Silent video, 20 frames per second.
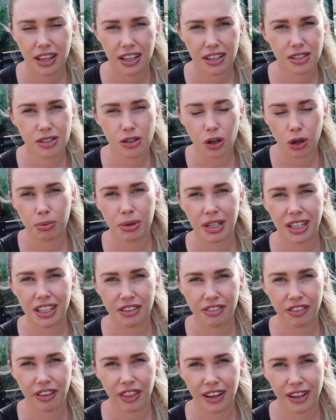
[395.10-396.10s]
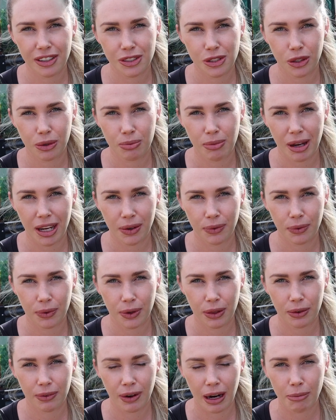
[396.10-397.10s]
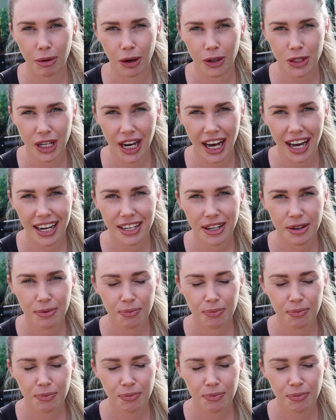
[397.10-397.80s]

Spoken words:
There's so many different things you can make with the rainbow chard.